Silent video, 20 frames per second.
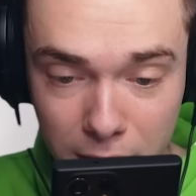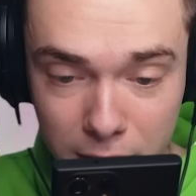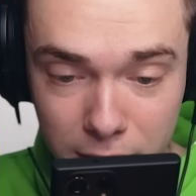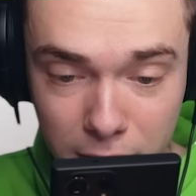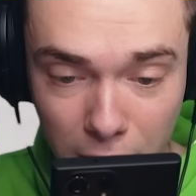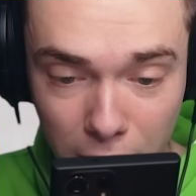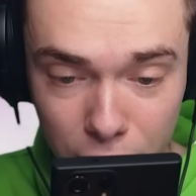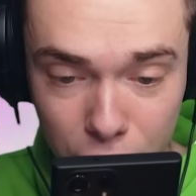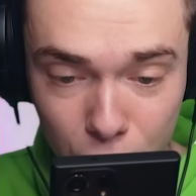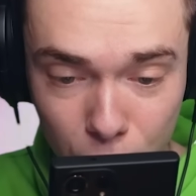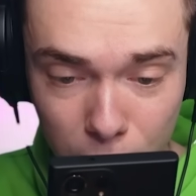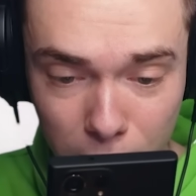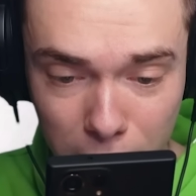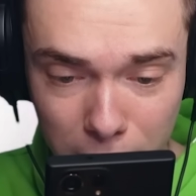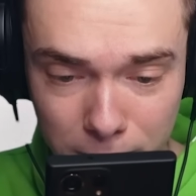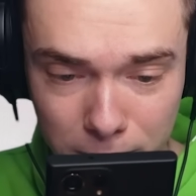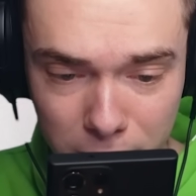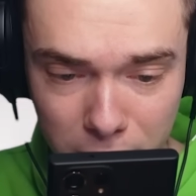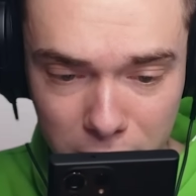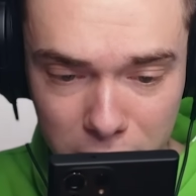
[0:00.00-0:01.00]
Down to a,
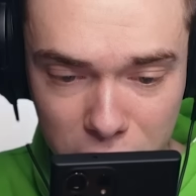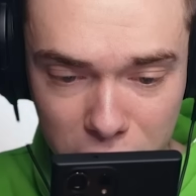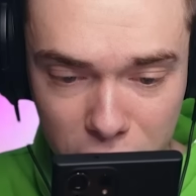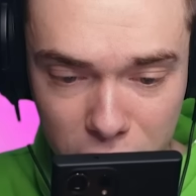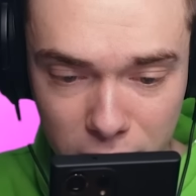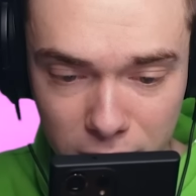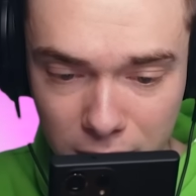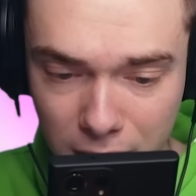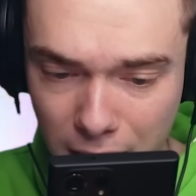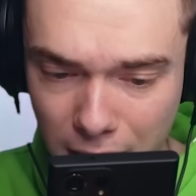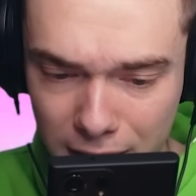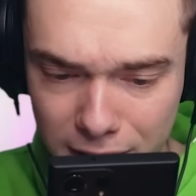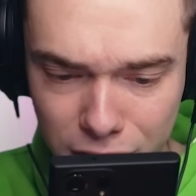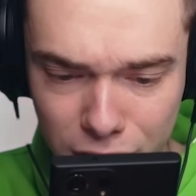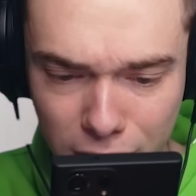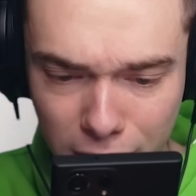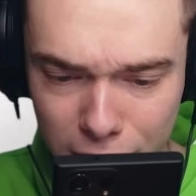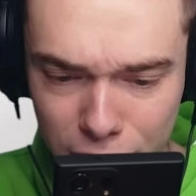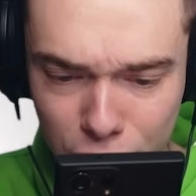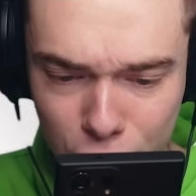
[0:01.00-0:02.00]
it's
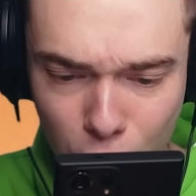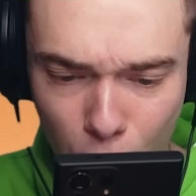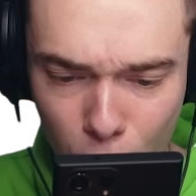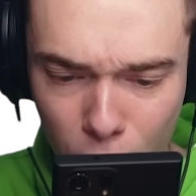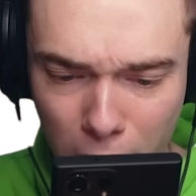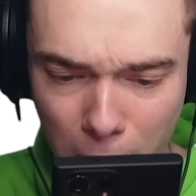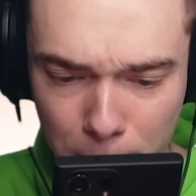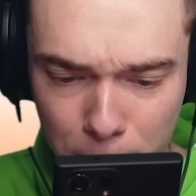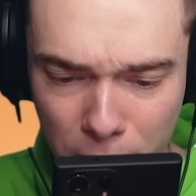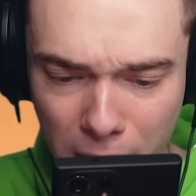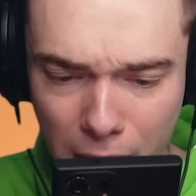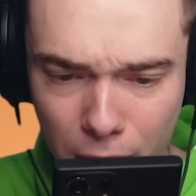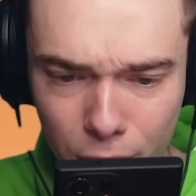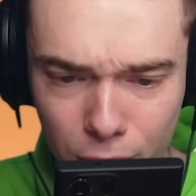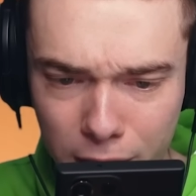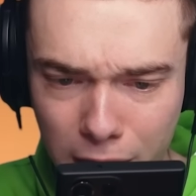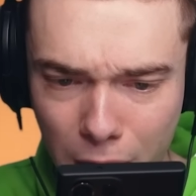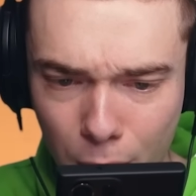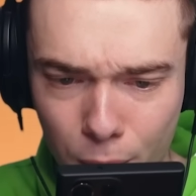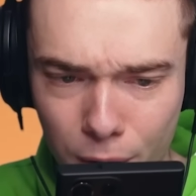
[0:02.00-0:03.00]
not a snow leopard, I
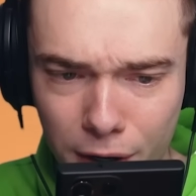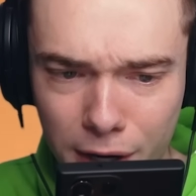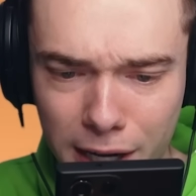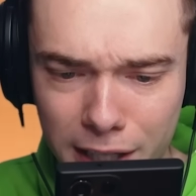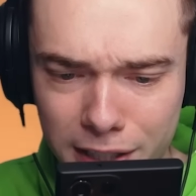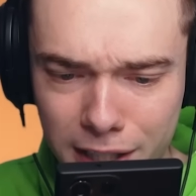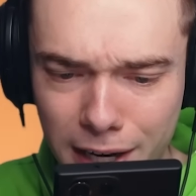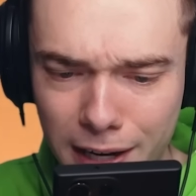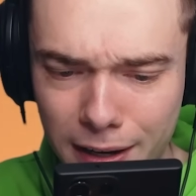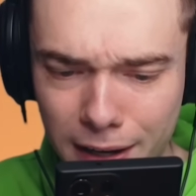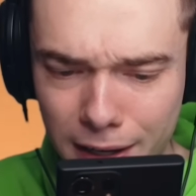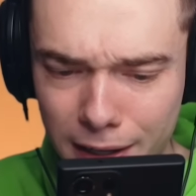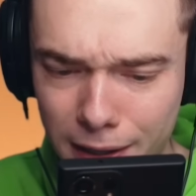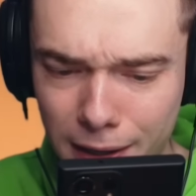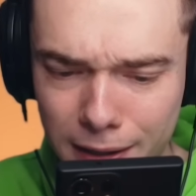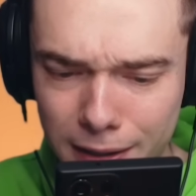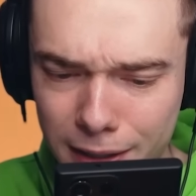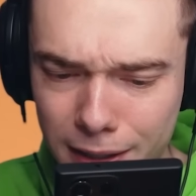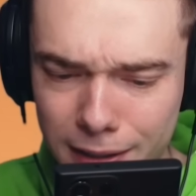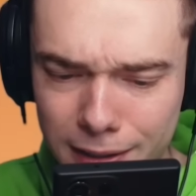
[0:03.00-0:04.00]
don't care what it is. it,
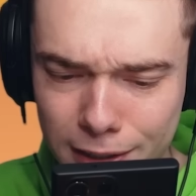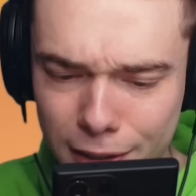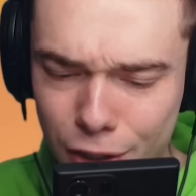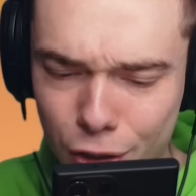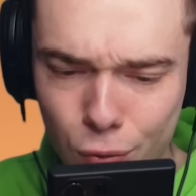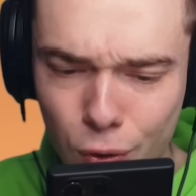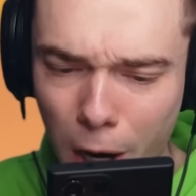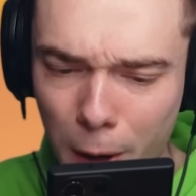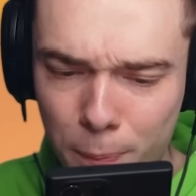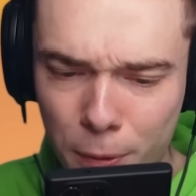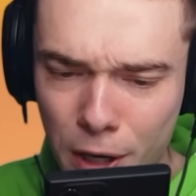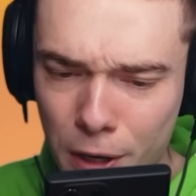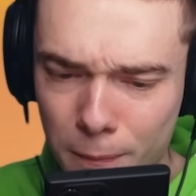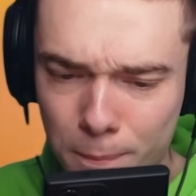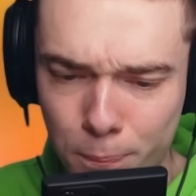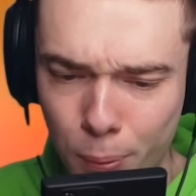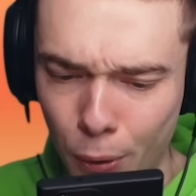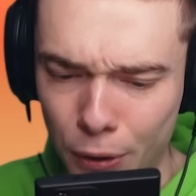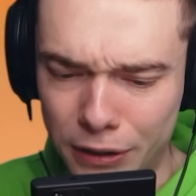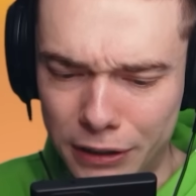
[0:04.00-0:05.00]
it, it's a stripy,
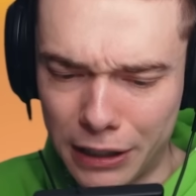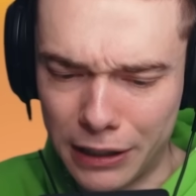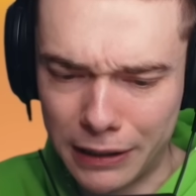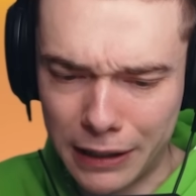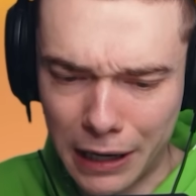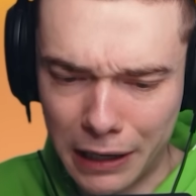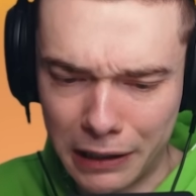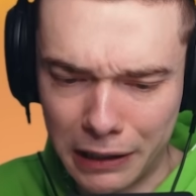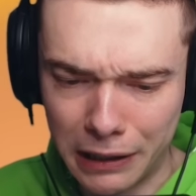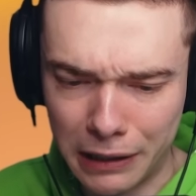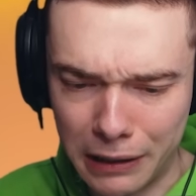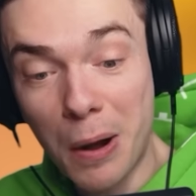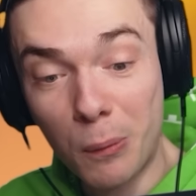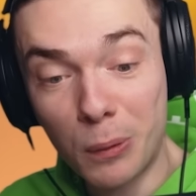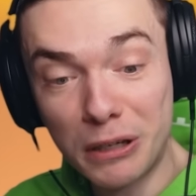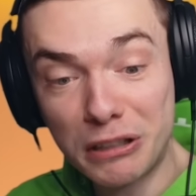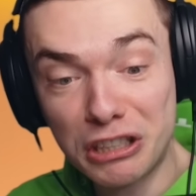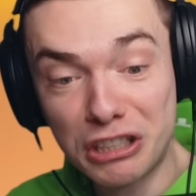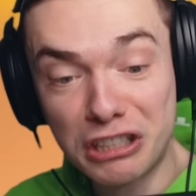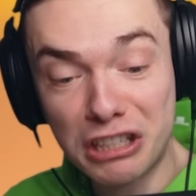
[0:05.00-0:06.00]
pointy kitty. And
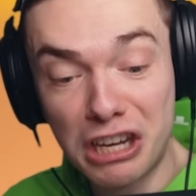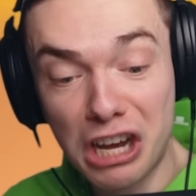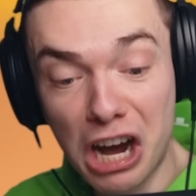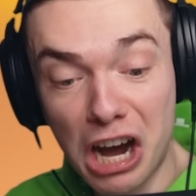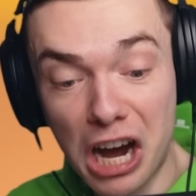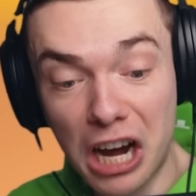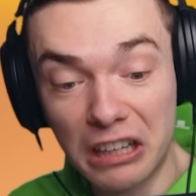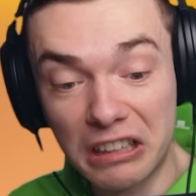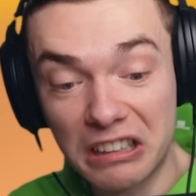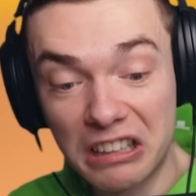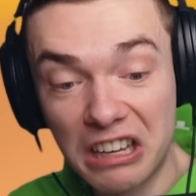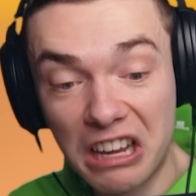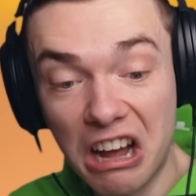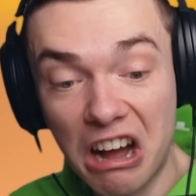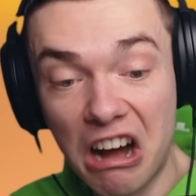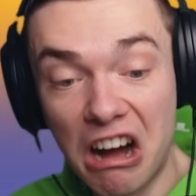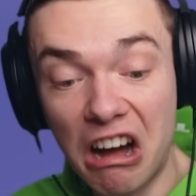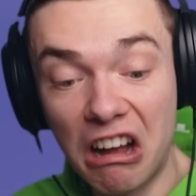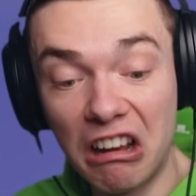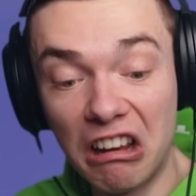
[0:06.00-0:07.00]
we just got
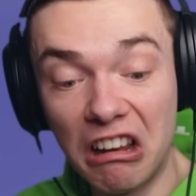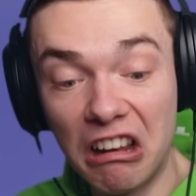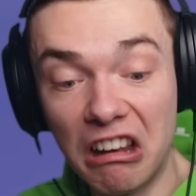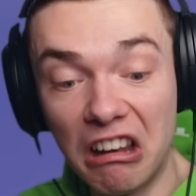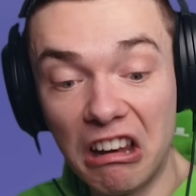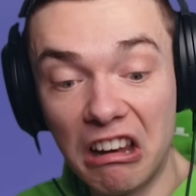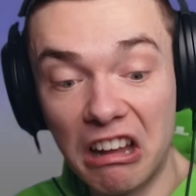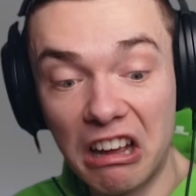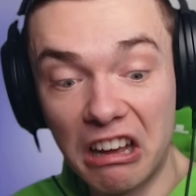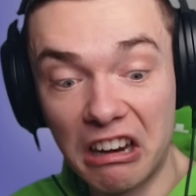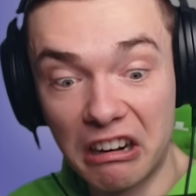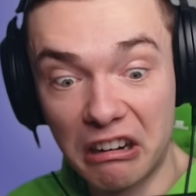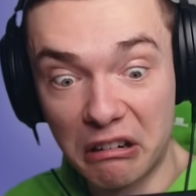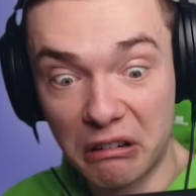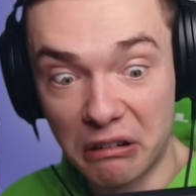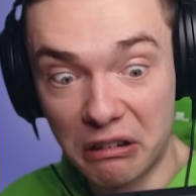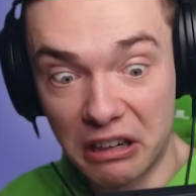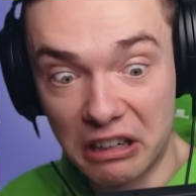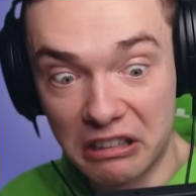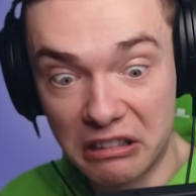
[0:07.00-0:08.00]
a lot of
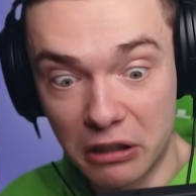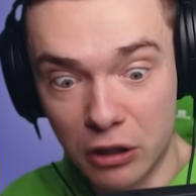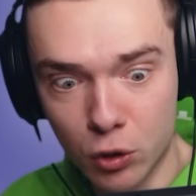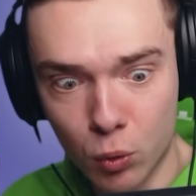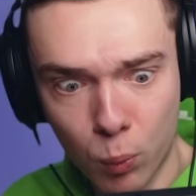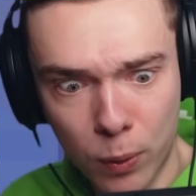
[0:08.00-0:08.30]
crystals.